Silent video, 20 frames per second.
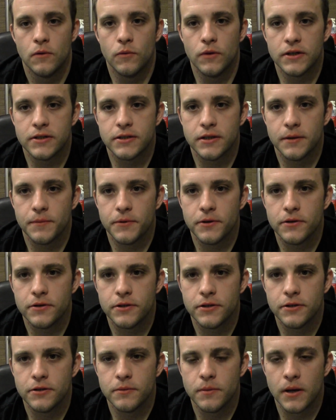What's up,
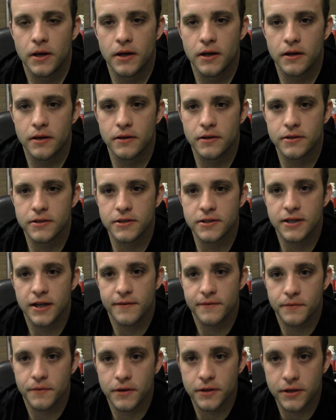YouTube? This is
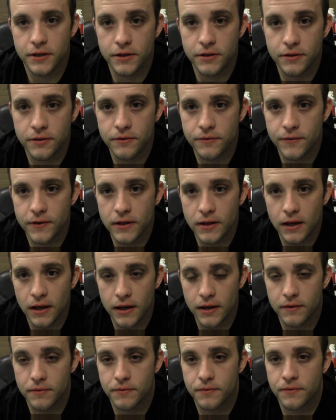David with D2 Fit
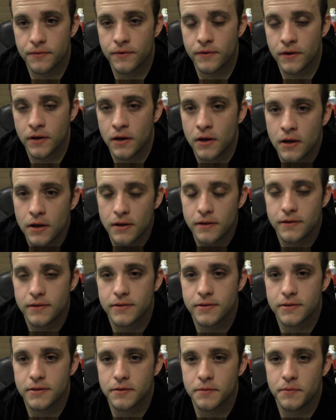Life.
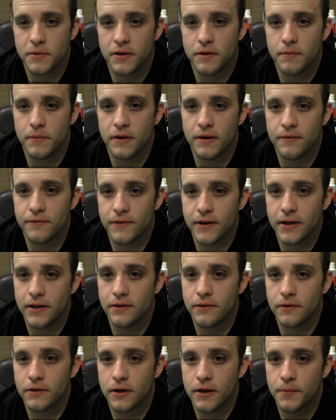This is going to be my
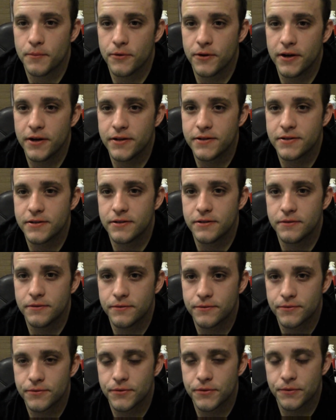final
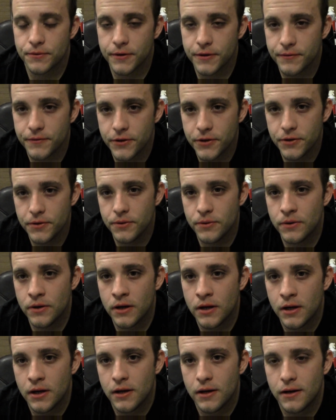comprehensive review
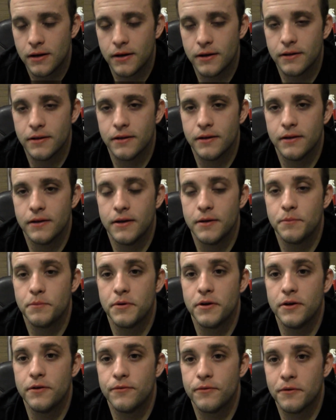on the
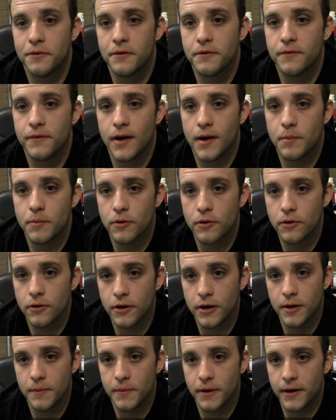MP45
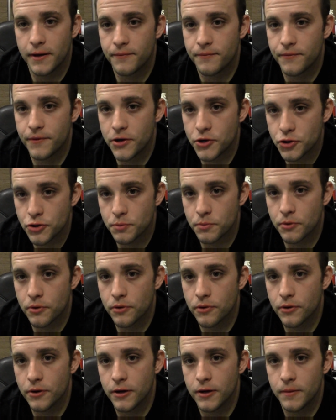program. I finished the
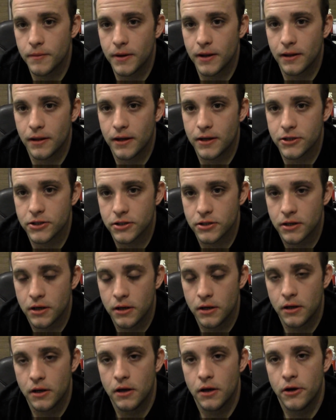program. I lost
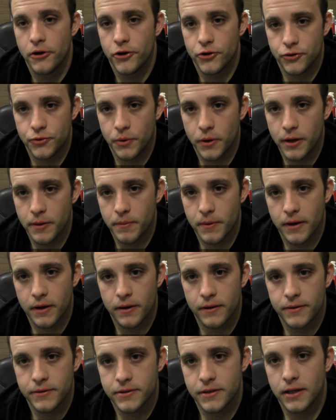20
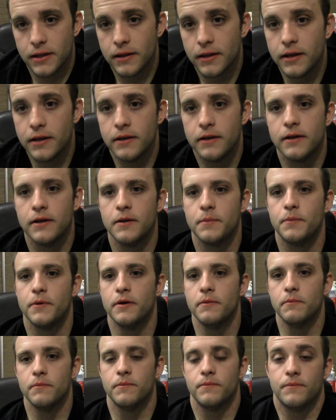pounds. I leaned up.
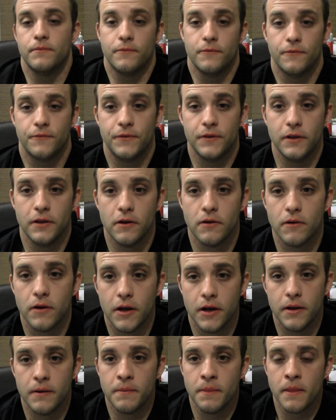I'm feeling
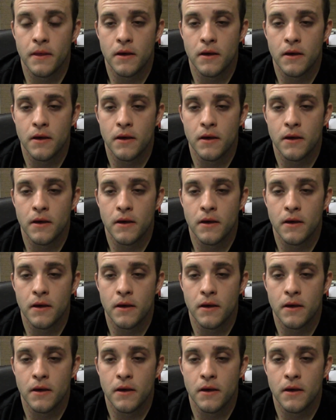great.